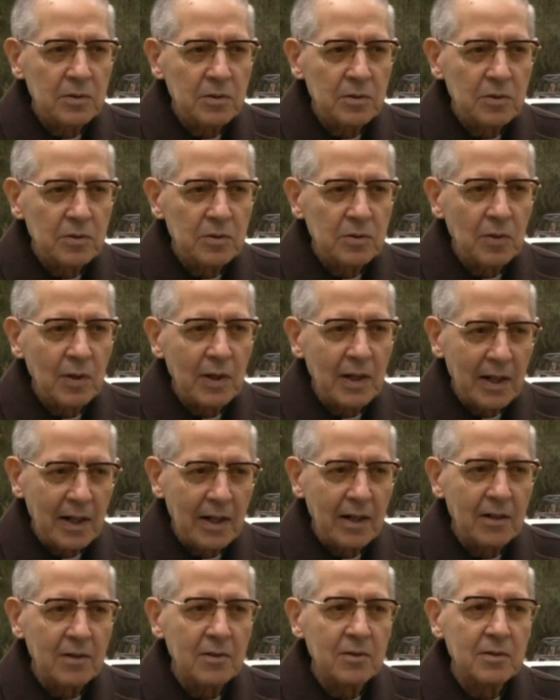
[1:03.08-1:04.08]

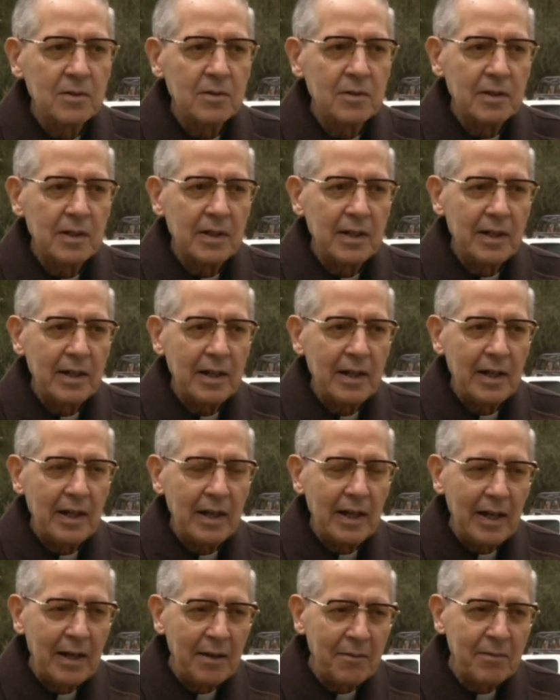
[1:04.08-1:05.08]
allow
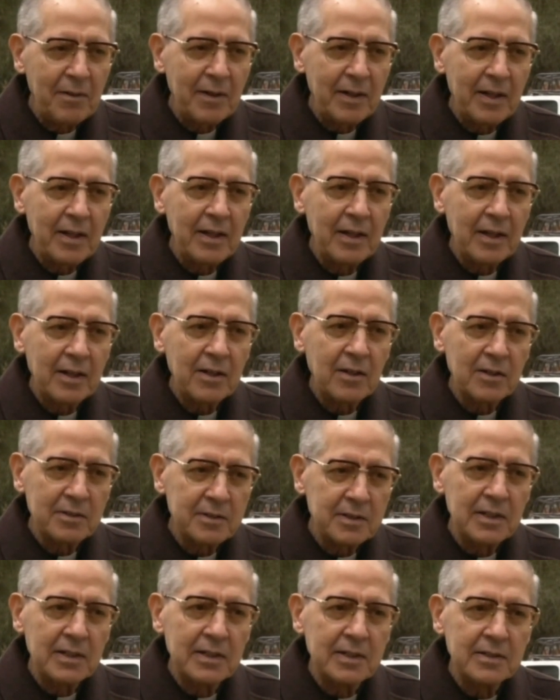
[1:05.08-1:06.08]
every
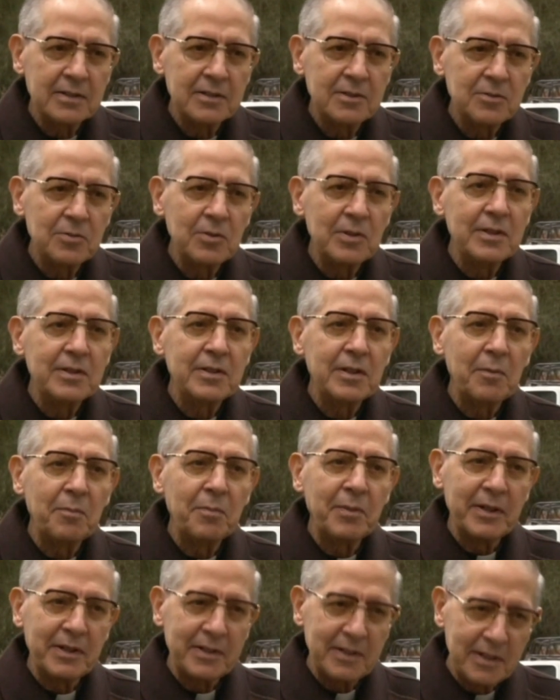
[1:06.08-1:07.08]
continent to
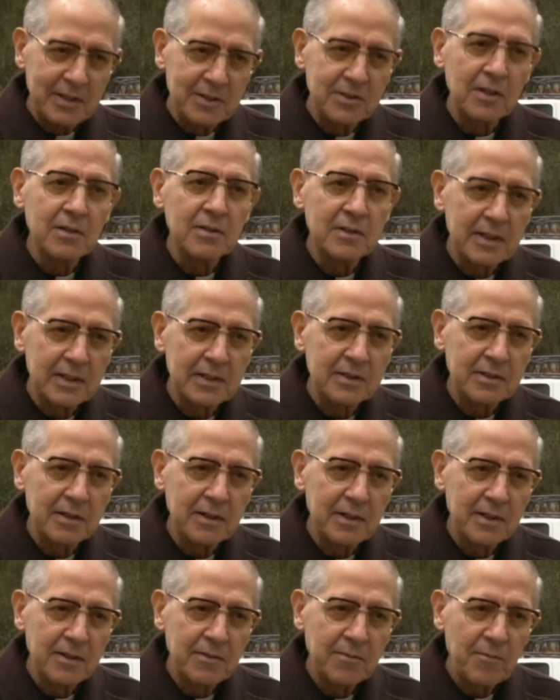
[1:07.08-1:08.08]
interpret its own
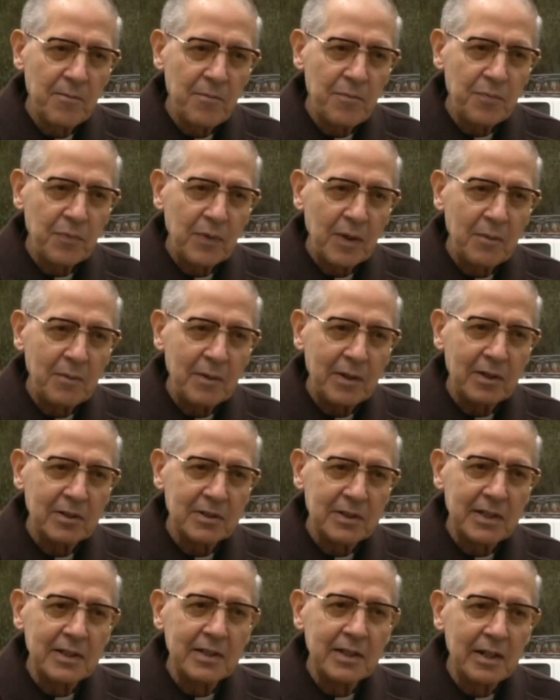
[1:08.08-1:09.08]
history. Because
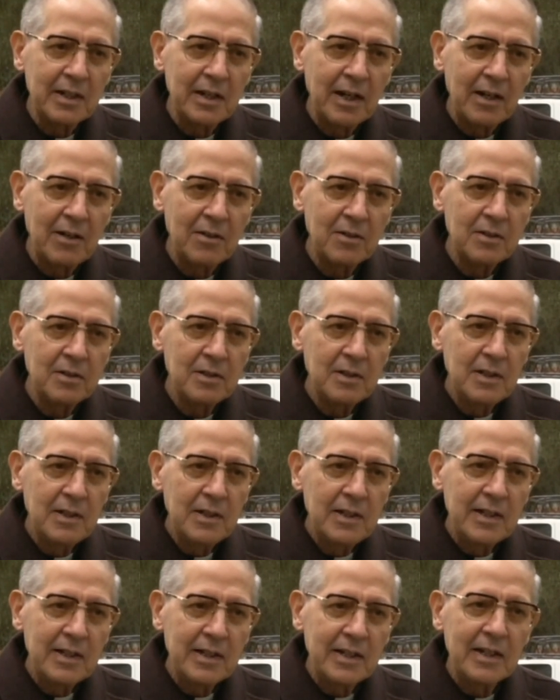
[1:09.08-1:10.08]
until now,
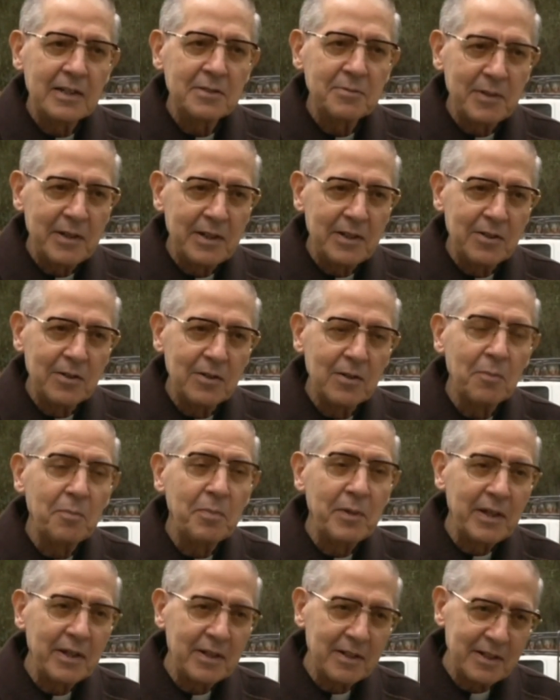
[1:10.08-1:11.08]
it has been
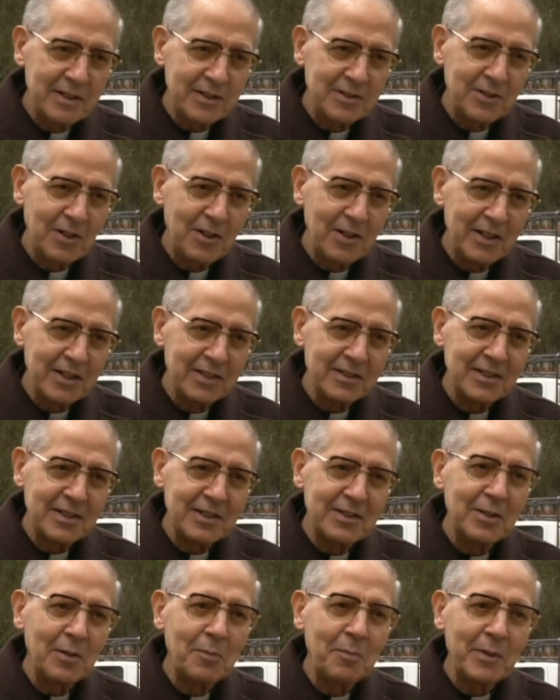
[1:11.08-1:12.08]
European historians
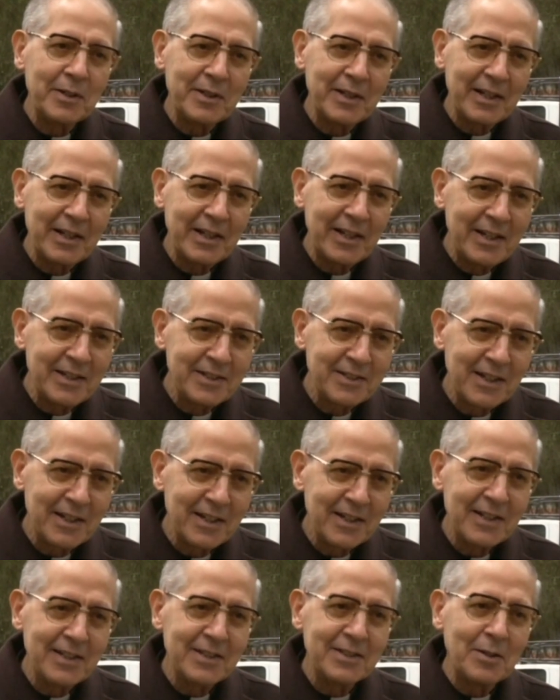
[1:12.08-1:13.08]
interpreting
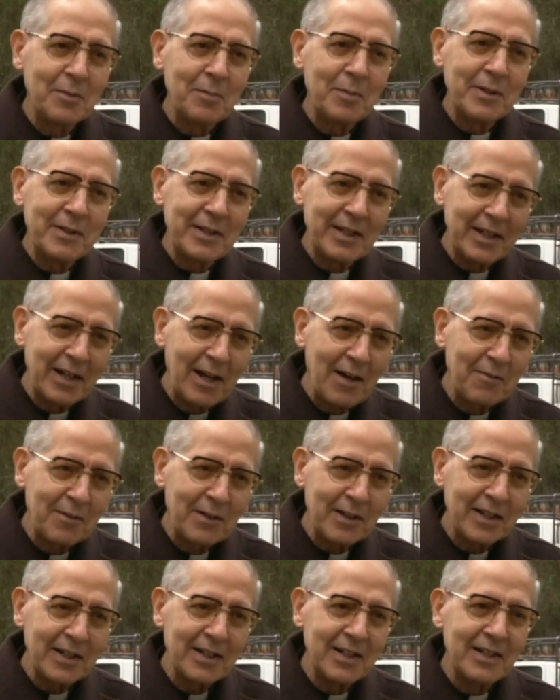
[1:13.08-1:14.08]
Asia, interpreting
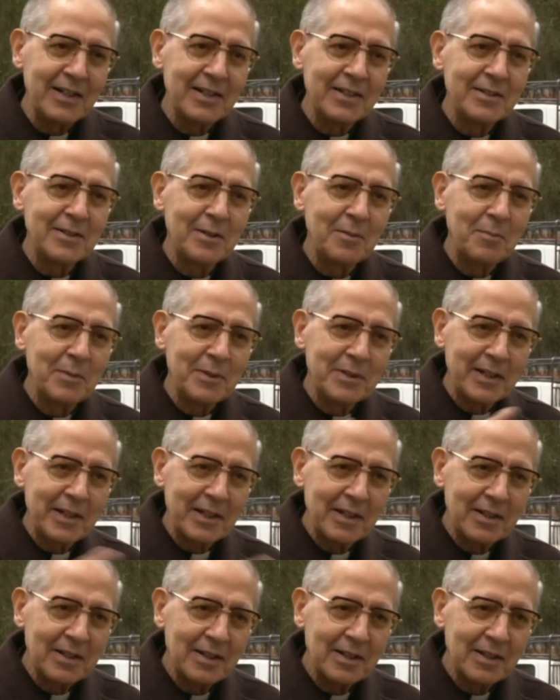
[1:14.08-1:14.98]
Africa, interpreting